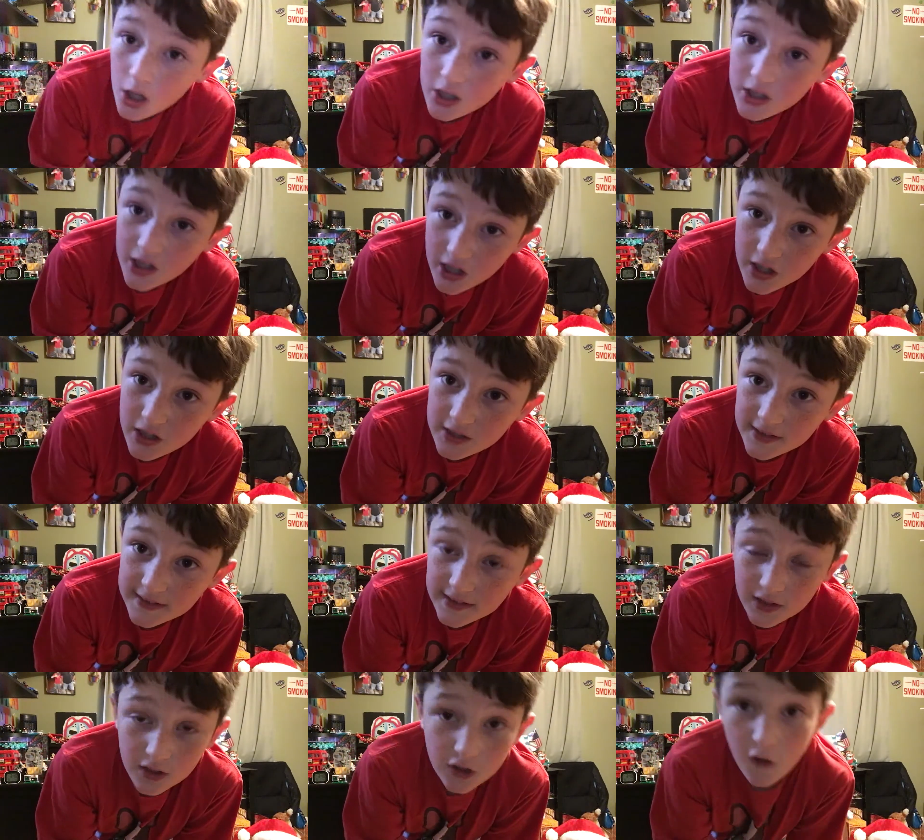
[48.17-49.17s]
gonna
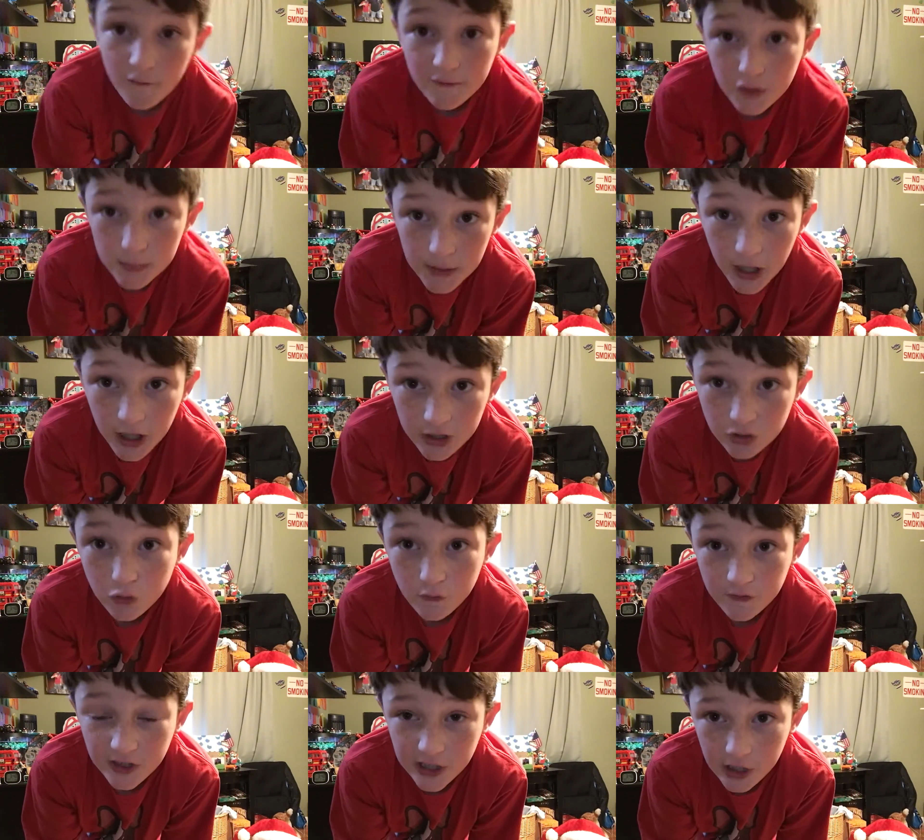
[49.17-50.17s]
go film the high school
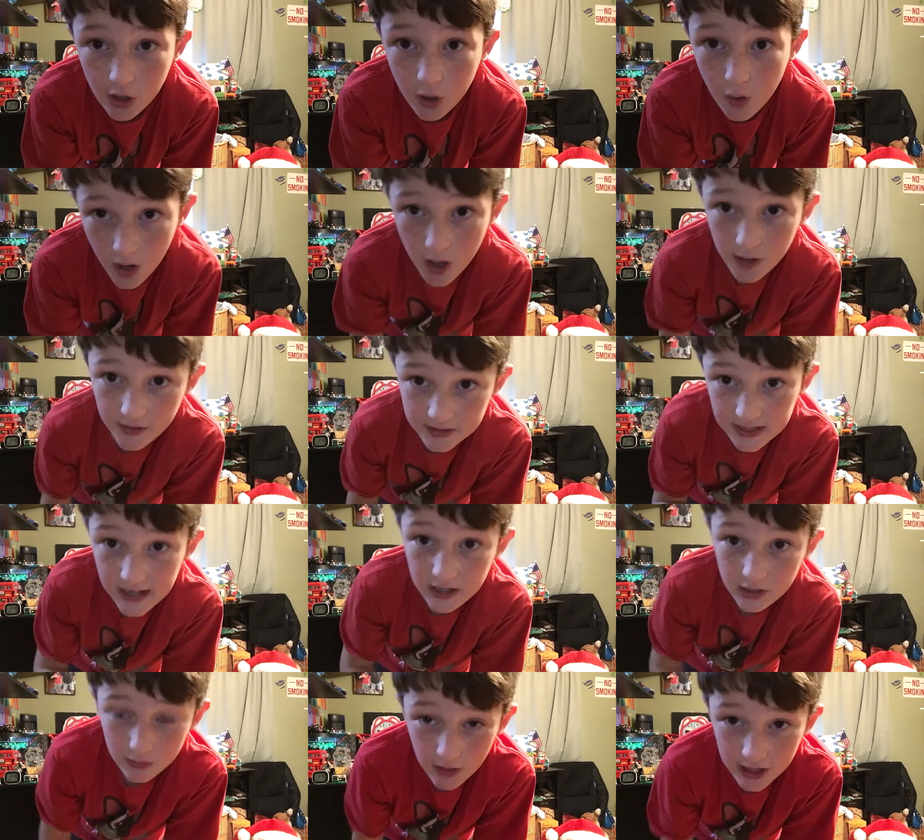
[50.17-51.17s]
video the day
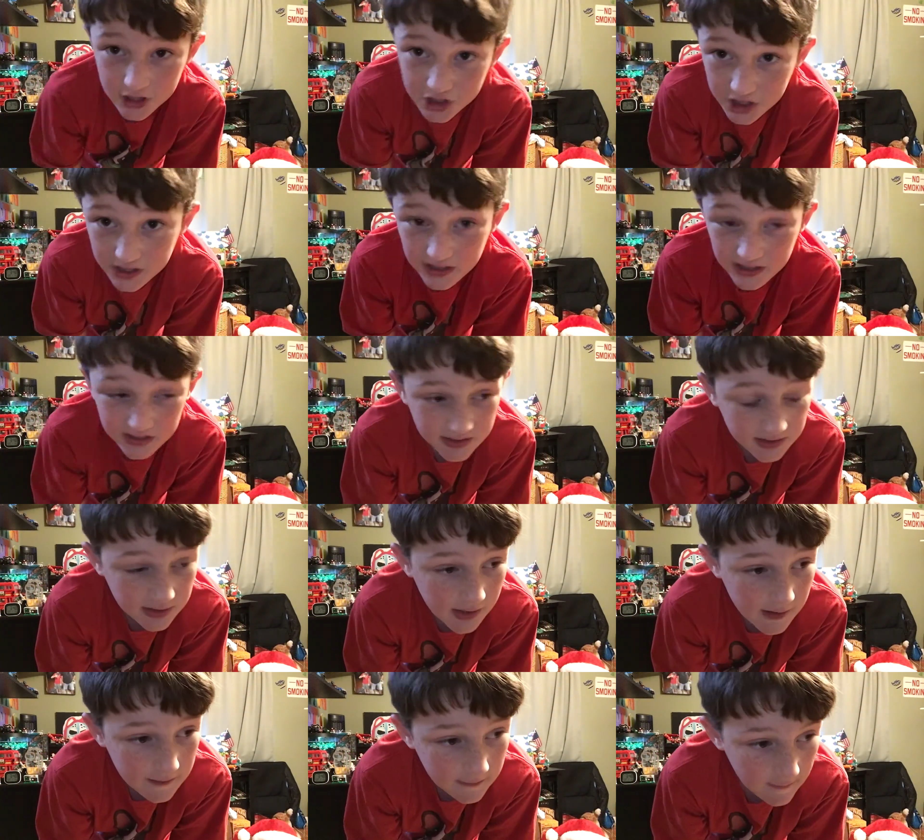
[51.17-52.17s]
you're watching this,
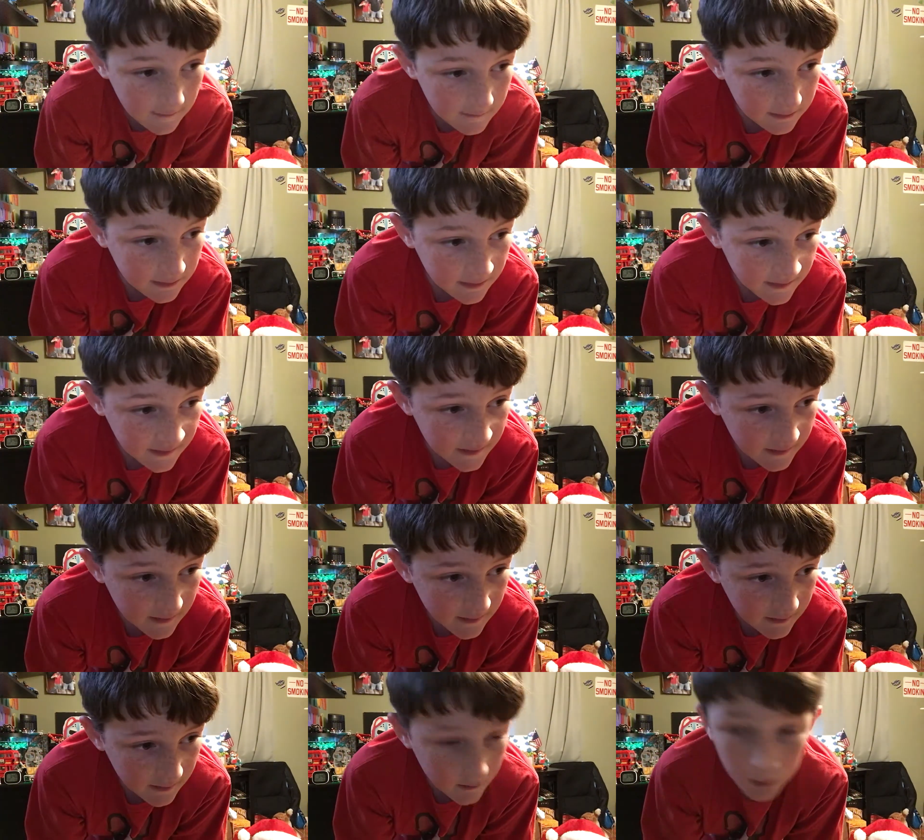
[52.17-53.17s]

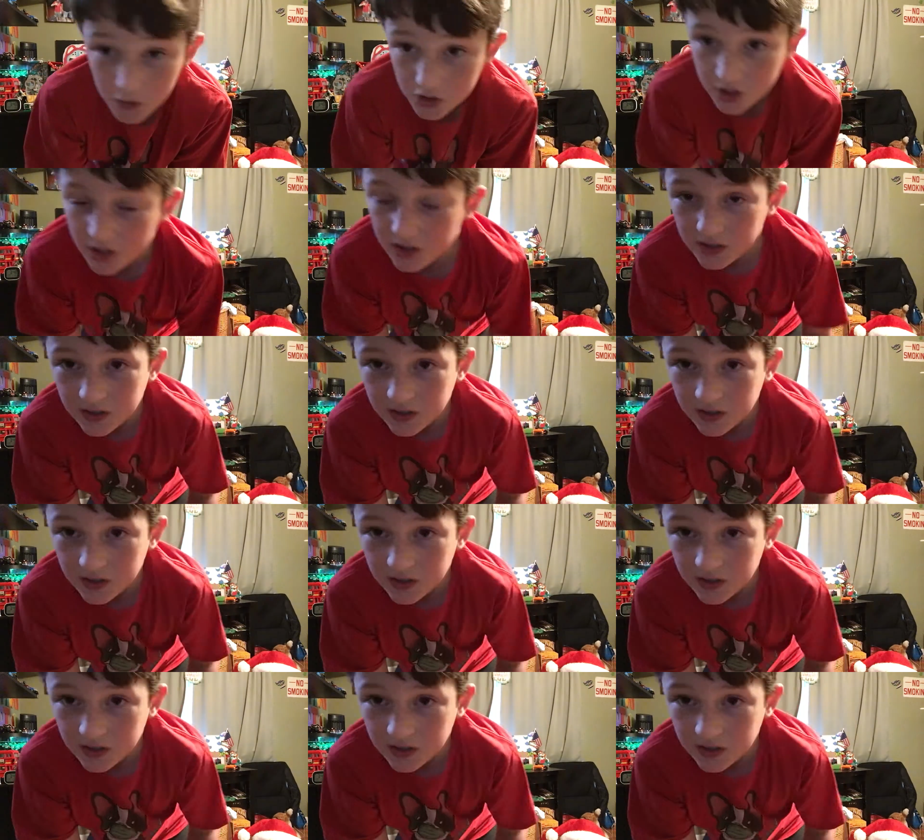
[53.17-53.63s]
which is